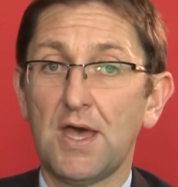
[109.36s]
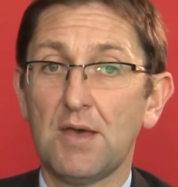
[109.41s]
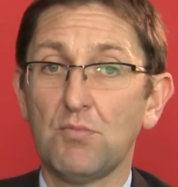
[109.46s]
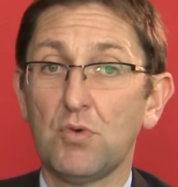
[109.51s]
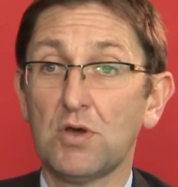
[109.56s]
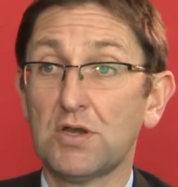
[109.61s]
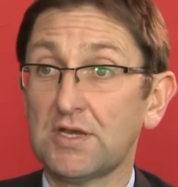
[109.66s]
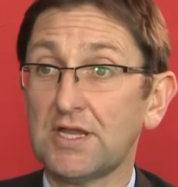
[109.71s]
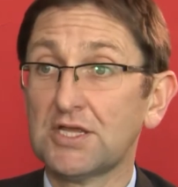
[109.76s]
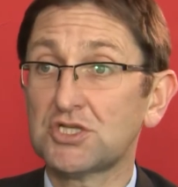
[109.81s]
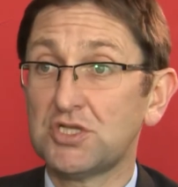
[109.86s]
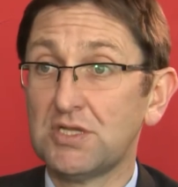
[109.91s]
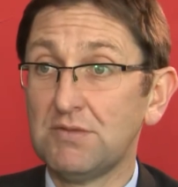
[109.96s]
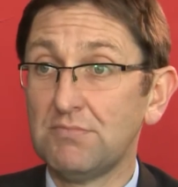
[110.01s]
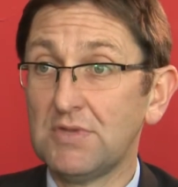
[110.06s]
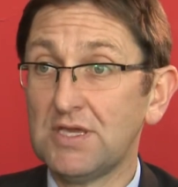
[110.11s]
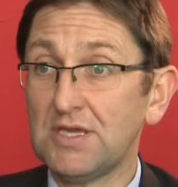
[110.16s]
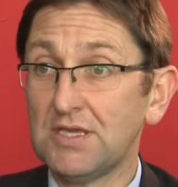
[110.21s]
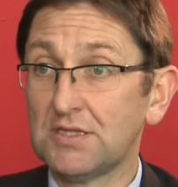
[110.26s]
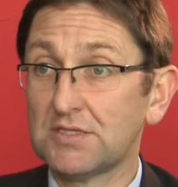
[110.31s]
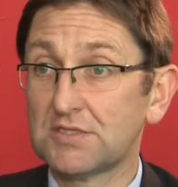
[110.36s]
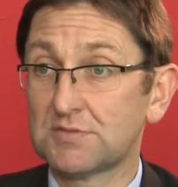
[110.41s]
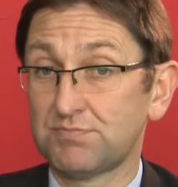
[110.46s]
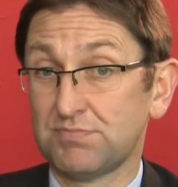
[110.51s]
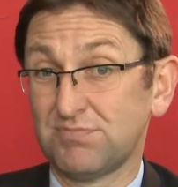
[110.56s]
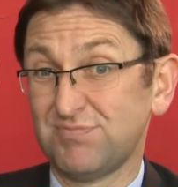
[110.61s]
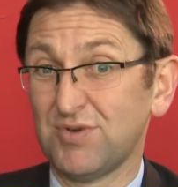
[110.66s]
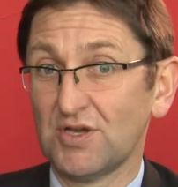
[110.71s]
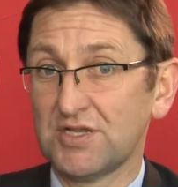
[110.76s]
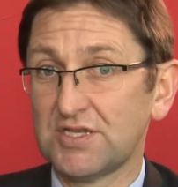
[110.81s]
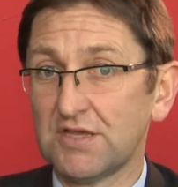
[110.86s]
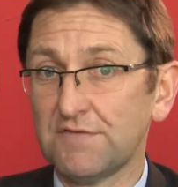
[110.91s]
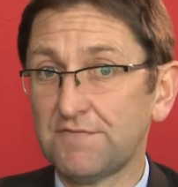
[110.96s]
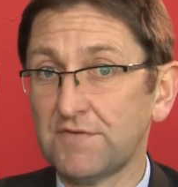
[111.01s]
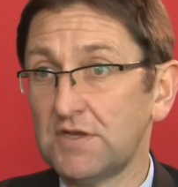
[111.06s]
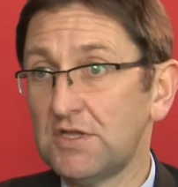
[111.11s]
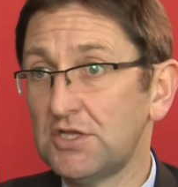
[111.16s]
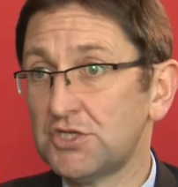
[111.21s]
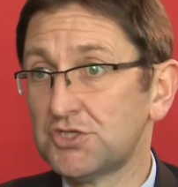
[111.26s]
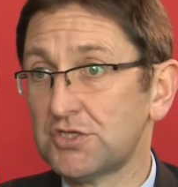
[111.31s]
What it actually means by
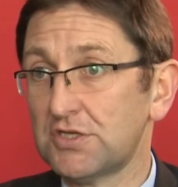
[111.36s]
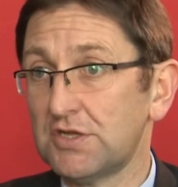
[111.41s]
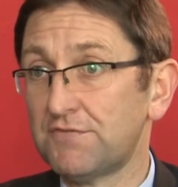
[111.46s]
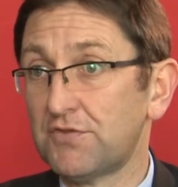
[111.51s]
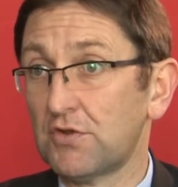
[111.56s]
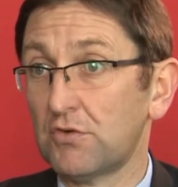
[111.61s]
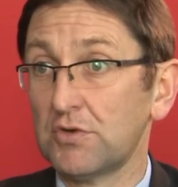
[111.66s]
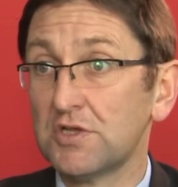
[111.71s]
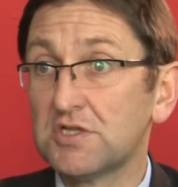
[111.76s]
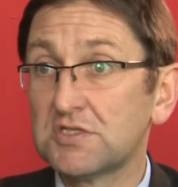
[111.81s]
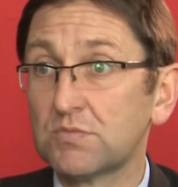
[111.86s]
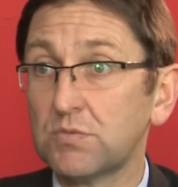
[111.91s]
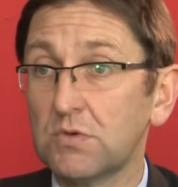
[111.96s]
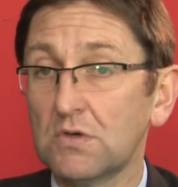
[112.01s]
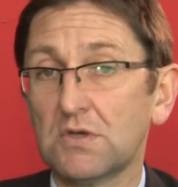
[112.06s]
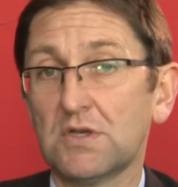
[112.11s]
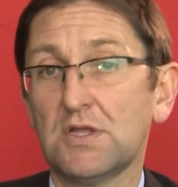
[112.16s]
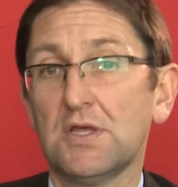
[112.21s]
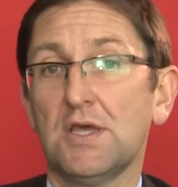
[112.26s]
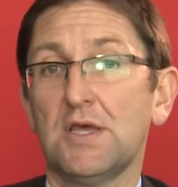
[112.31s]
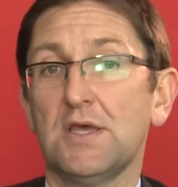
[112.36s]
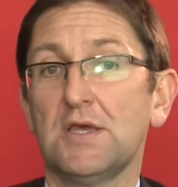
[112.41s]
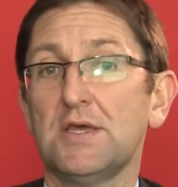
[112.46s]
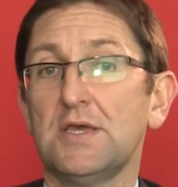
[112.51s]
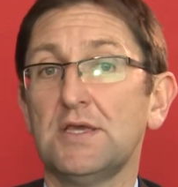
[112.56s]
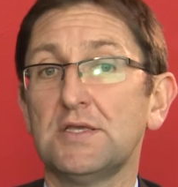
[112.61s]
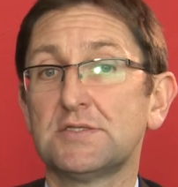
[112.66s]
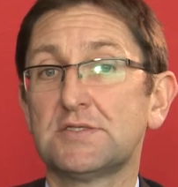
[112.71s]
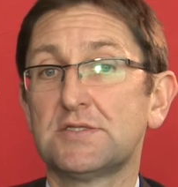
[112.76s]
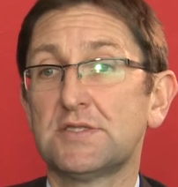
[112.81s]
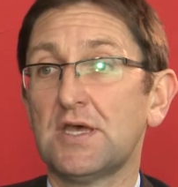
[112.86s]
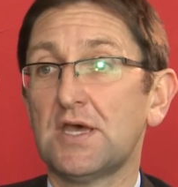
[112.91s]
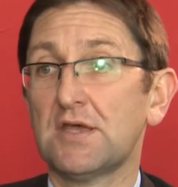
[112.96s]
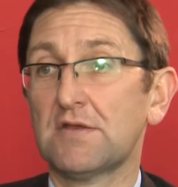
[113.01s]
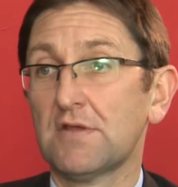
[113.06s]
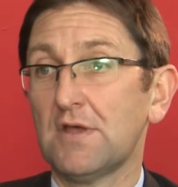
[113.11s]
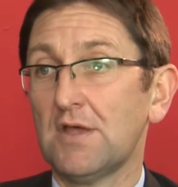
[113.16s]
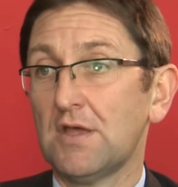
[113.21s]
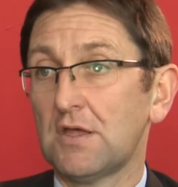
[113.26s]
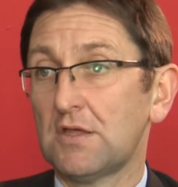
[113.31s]
definition, if there is one, is that
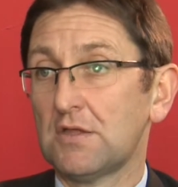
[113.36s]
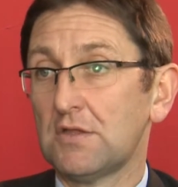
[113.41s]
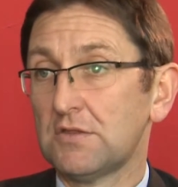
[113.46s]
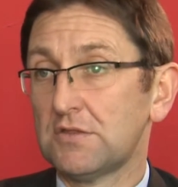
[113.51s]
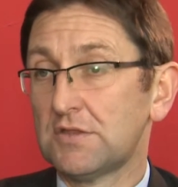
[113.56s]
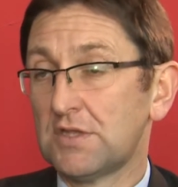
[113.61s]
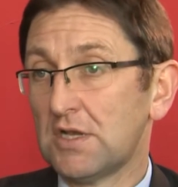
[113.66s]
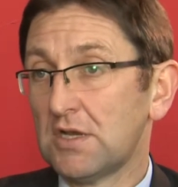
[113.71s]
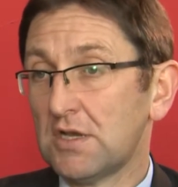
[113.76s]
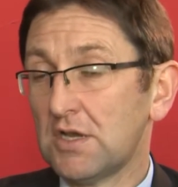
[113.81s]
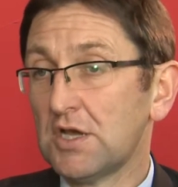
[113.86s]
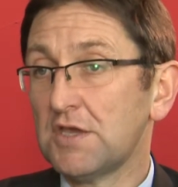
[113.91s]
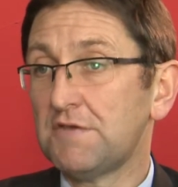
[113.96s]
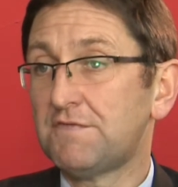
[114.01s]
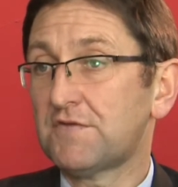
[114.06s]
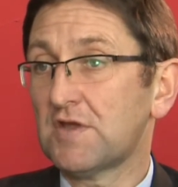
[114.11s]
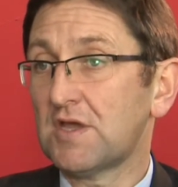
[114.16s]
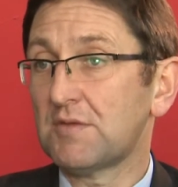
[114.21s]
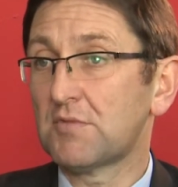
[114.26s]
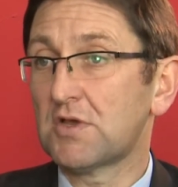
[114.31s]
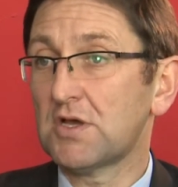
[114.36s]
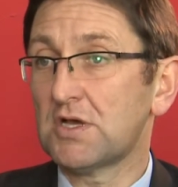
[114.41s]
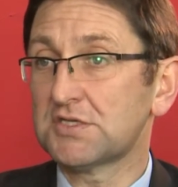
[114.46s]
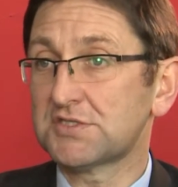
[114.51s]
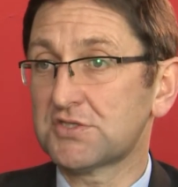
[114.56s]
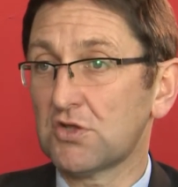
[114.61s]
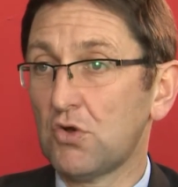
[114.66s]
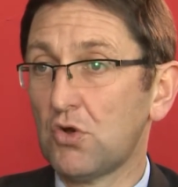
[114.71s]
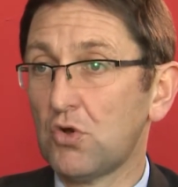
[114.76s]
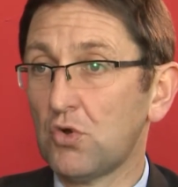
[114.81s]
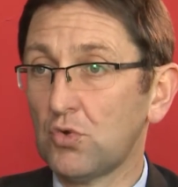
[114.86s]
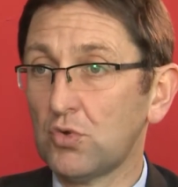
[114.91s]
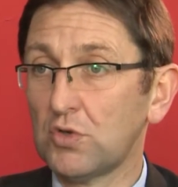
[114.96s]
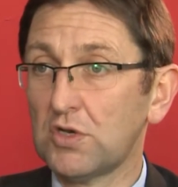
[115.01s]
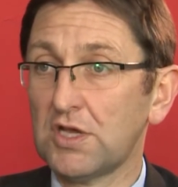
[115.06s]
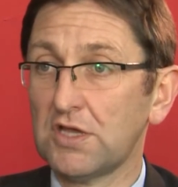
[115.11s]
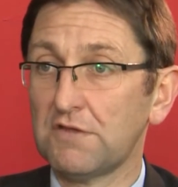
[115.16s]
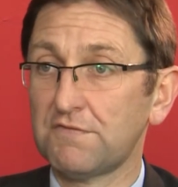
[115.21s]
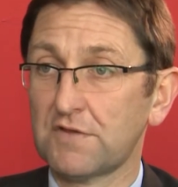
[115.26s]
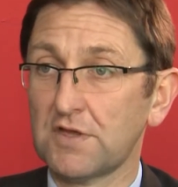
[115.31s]
the lifetime cost, the whole
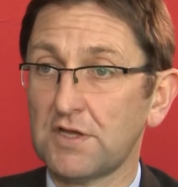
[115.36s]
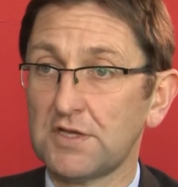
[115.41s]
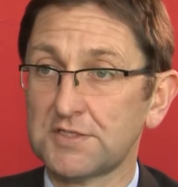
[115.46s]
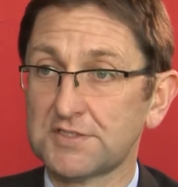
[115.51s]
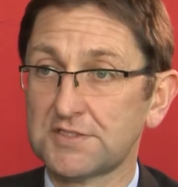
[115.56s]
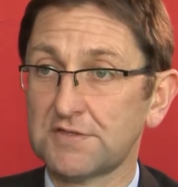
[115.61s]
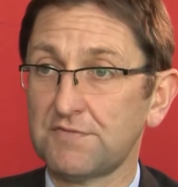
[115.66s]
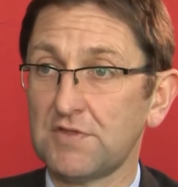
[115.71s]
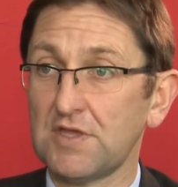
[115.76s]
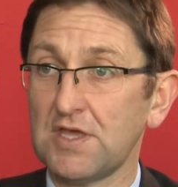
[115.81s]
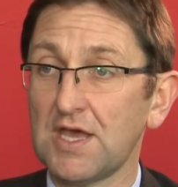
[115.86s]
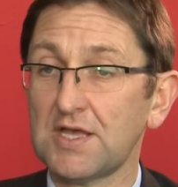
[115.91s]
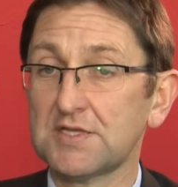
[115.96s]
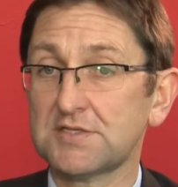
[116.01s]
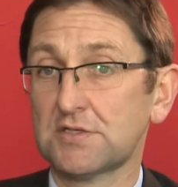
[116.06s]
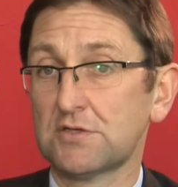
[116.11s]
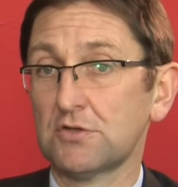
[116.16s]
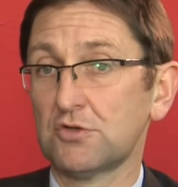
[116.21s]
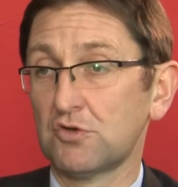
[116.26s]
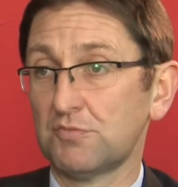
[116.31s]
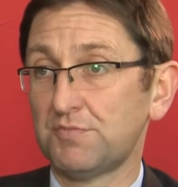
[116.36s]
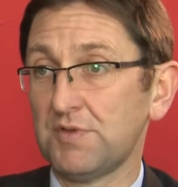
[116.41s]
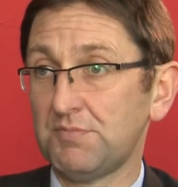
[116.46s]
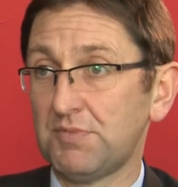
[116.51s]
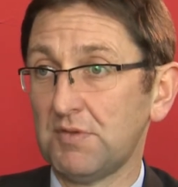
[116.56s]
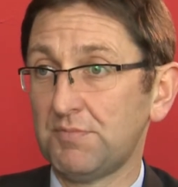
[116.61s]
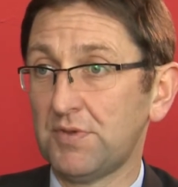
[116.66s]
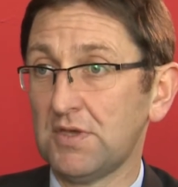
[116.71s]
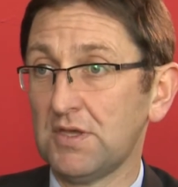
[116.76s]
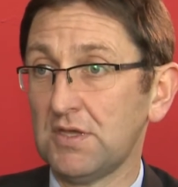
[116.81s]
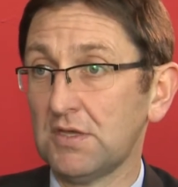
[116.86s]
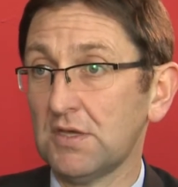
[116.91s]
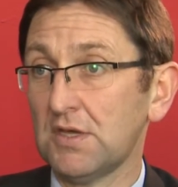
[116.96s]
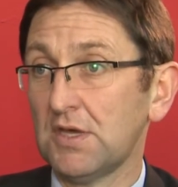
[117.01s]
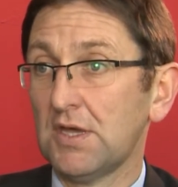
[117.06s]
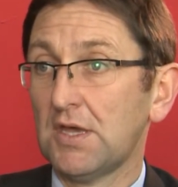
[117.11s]
life cost of the asset under PPP